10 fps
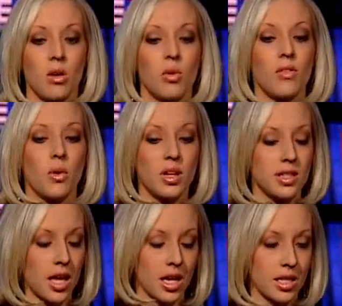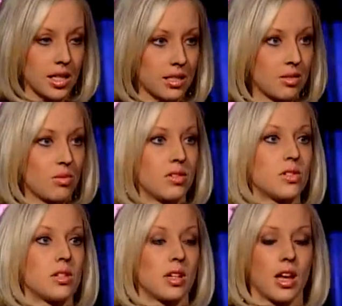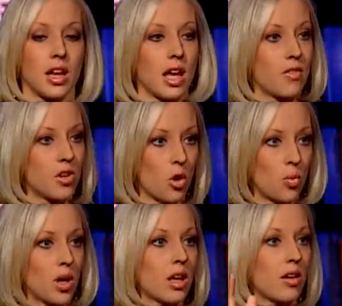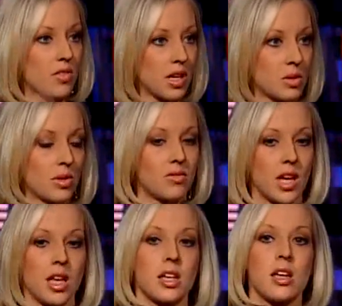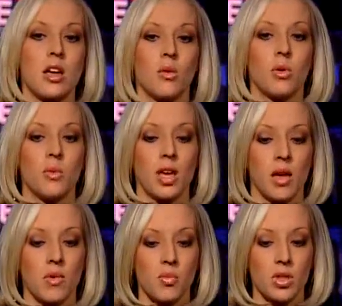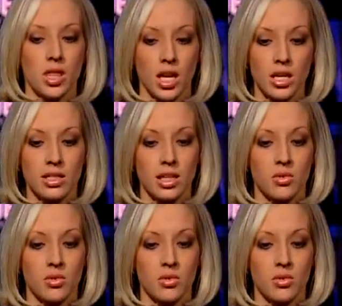We've always had ideas. We kind of have a notebook of things we've done. When we came up with this, it